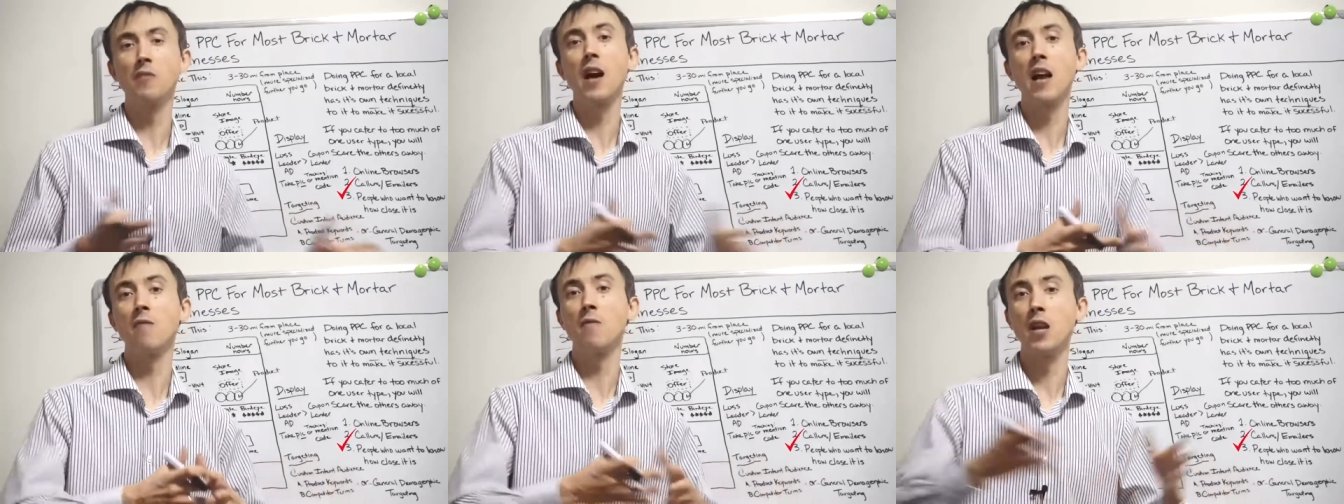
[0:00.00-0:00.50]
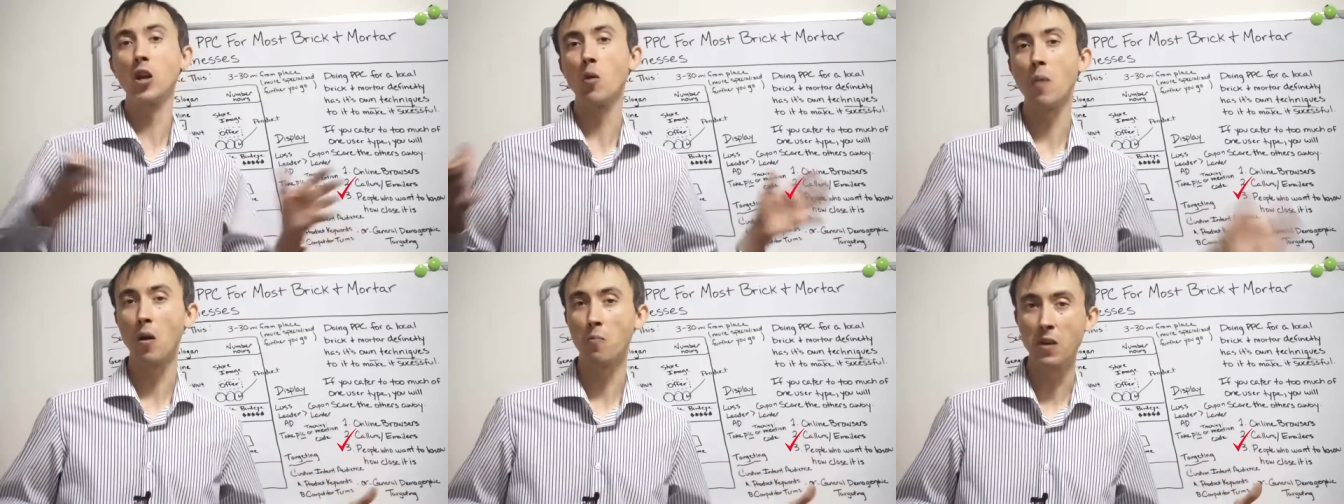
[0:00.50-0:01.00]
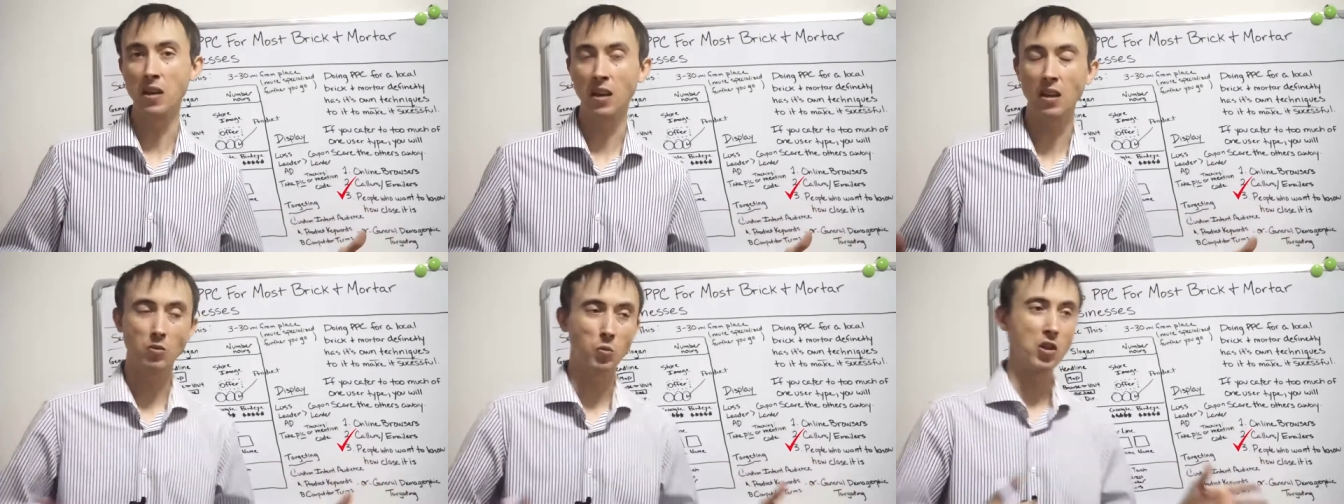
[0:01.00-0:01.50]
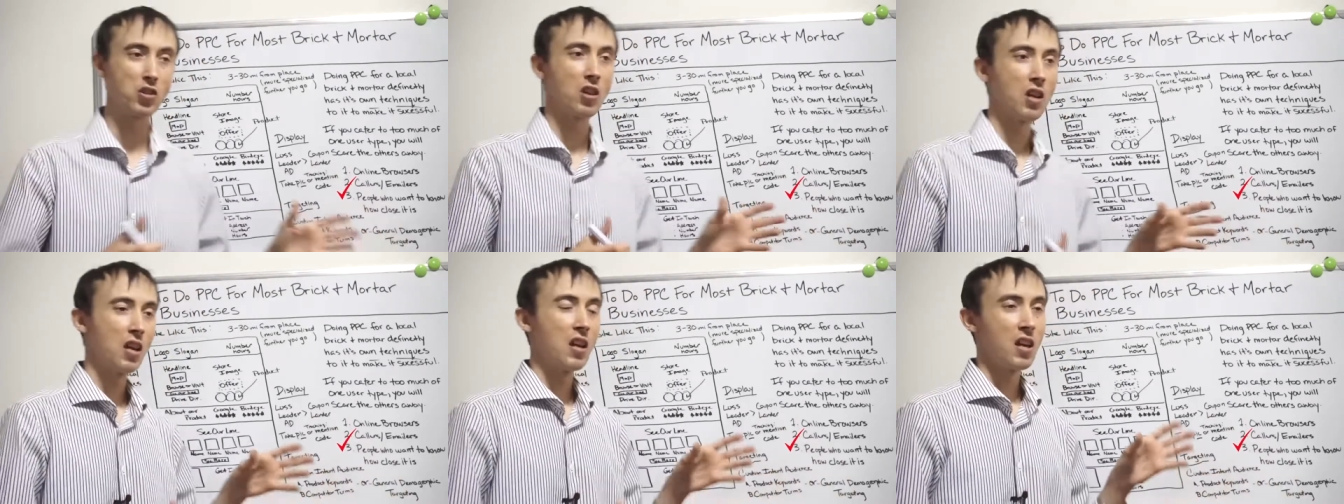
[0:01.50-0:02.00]
I've got a video about beacons which
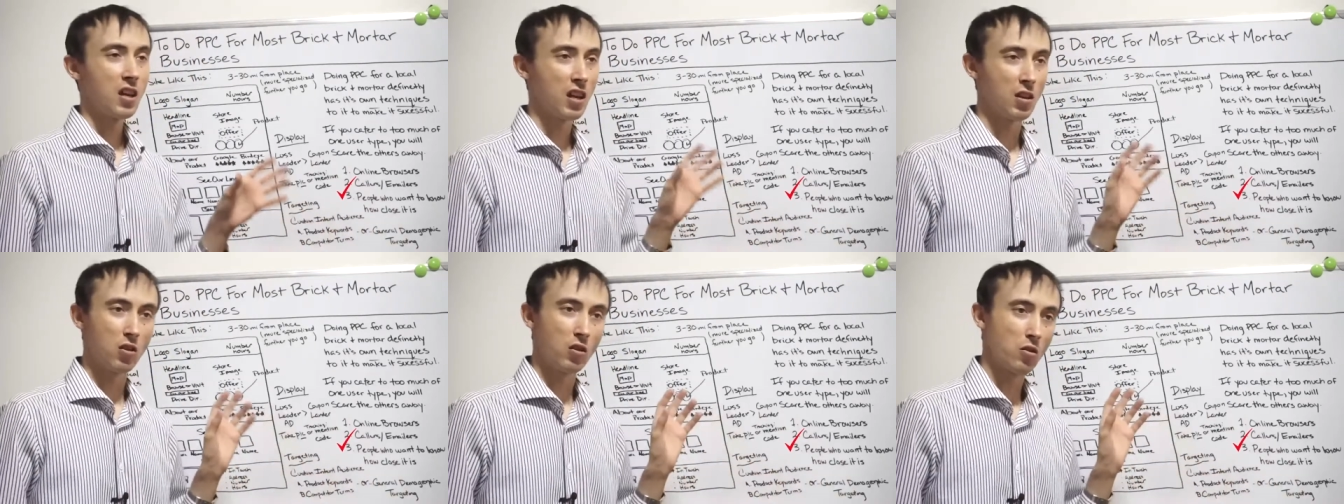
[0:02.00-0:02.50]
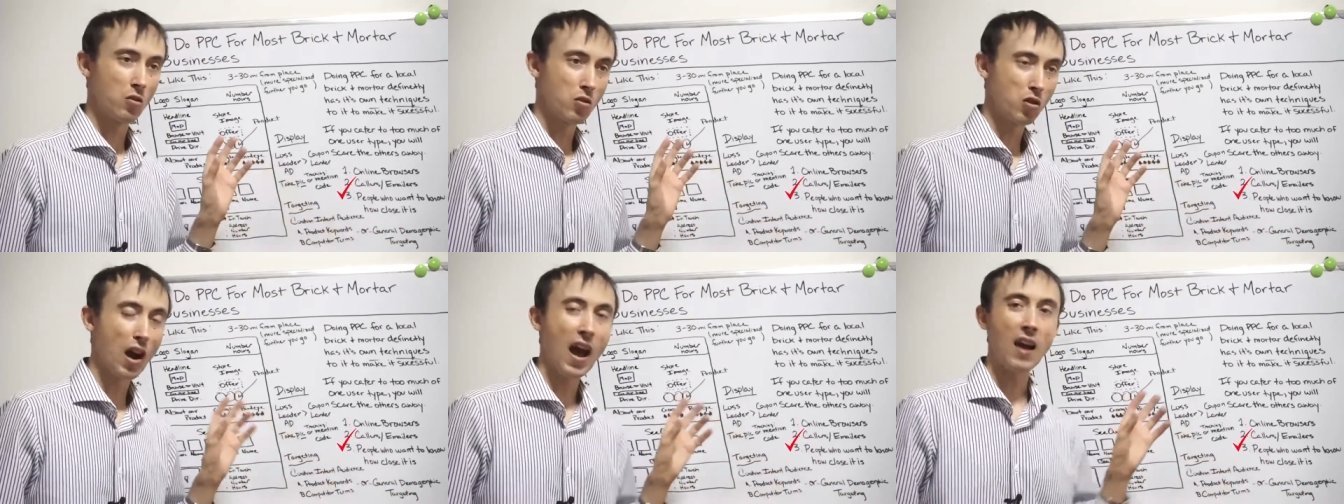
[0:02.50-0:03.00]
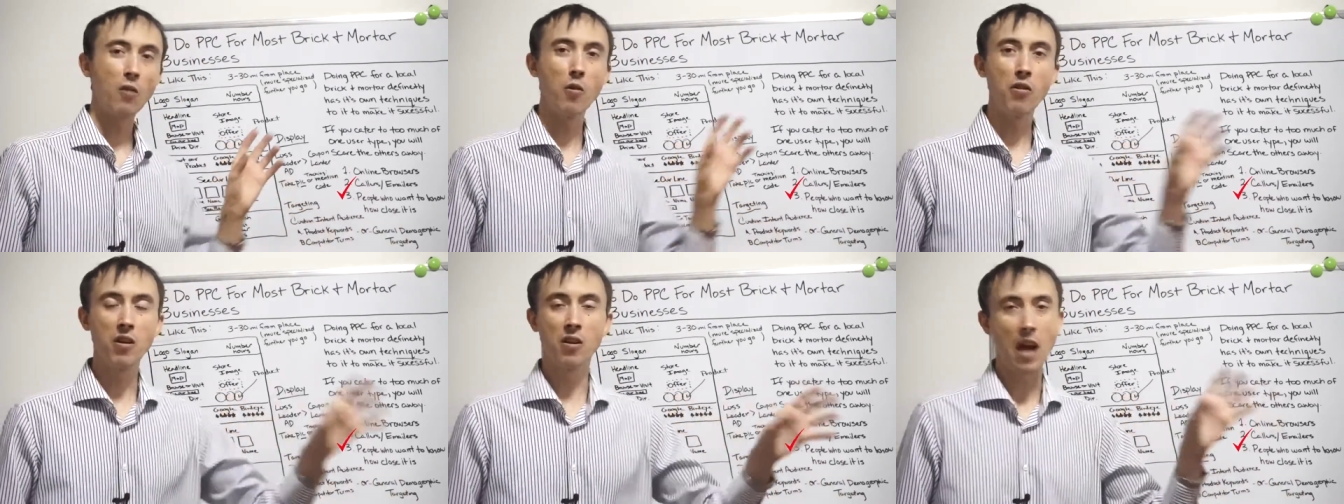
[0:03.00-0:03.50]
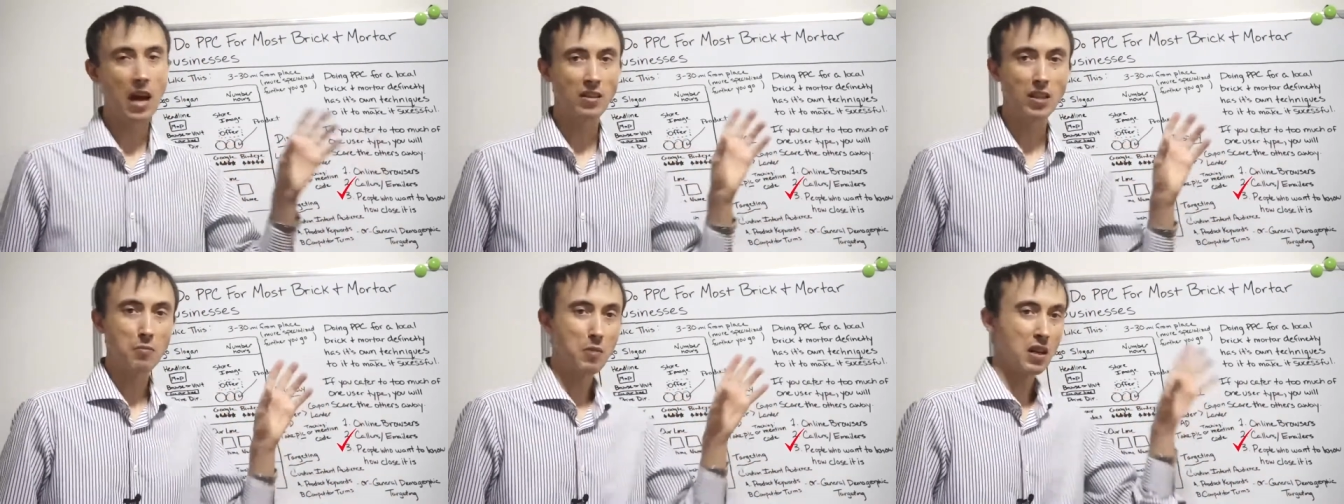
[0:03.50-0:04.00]
can track whether or
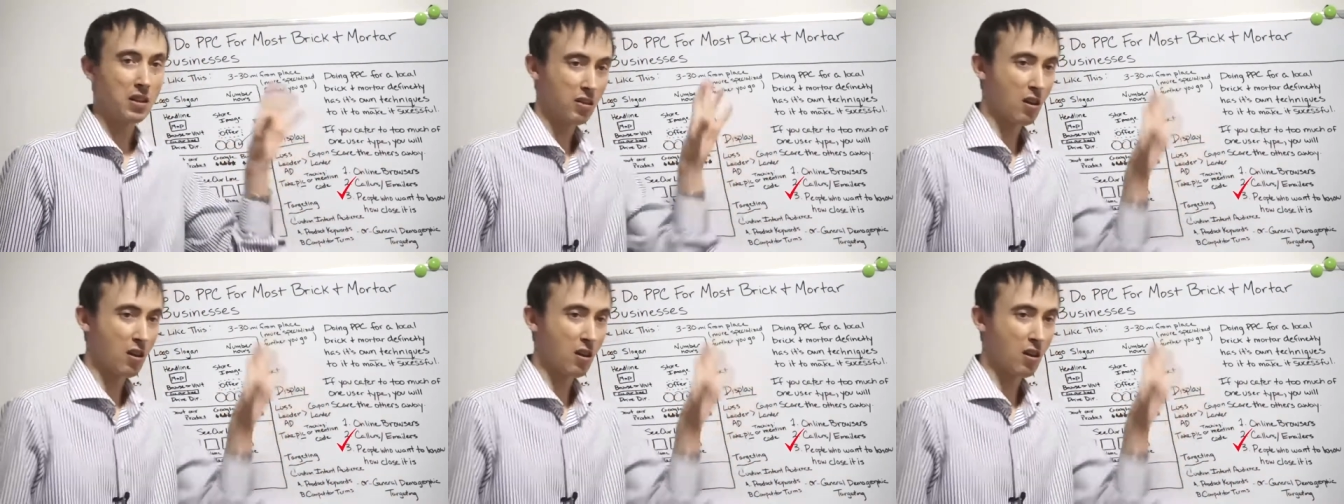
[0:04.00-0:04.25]
not somebody